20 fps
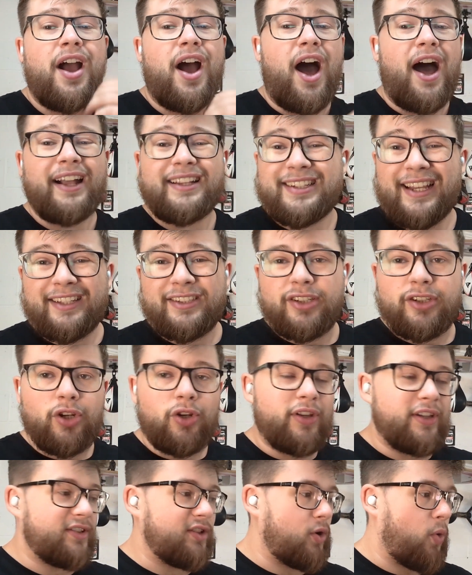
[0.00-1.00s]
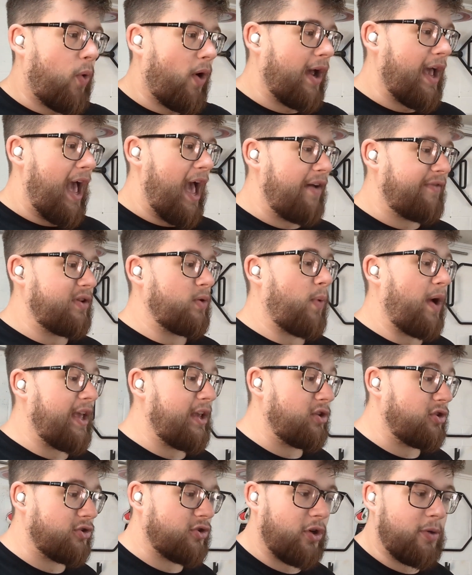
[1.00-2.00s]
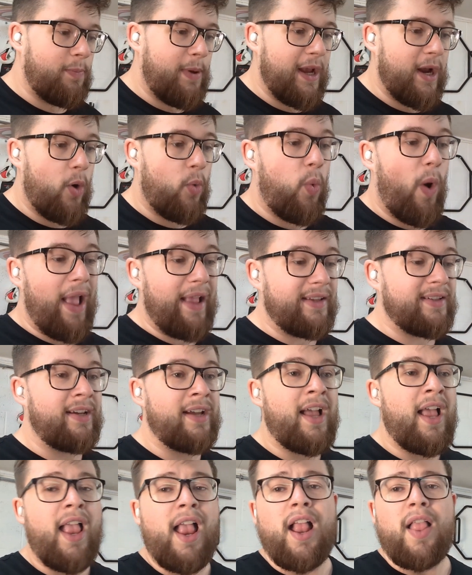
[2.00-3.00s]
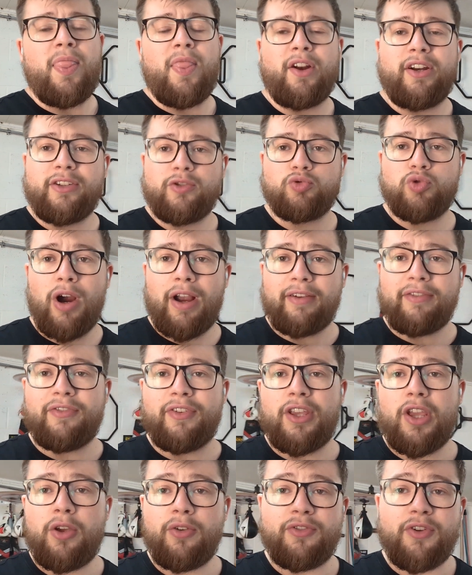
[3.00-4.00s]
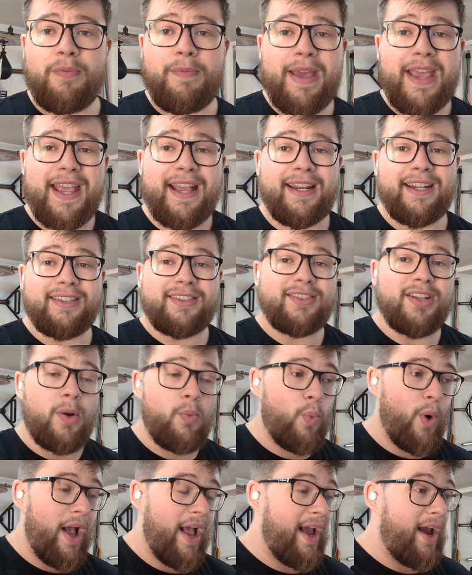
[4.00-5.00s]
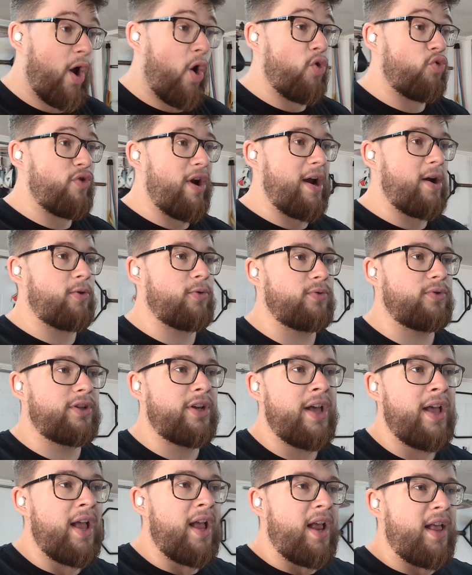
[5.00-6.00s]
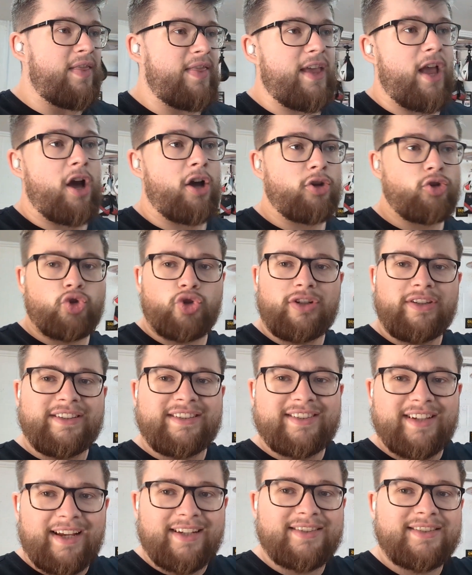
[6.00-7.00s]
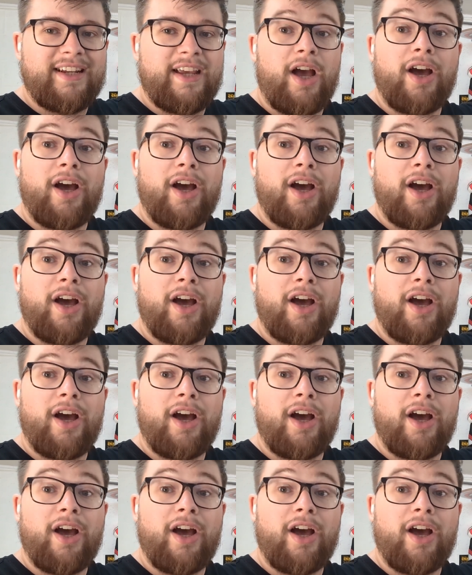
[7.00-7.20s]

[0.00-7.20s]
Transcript: I tend to do this at quite a heavy weight. You just got to pick a weight that is right for you. For me, it is somewhere around the 160,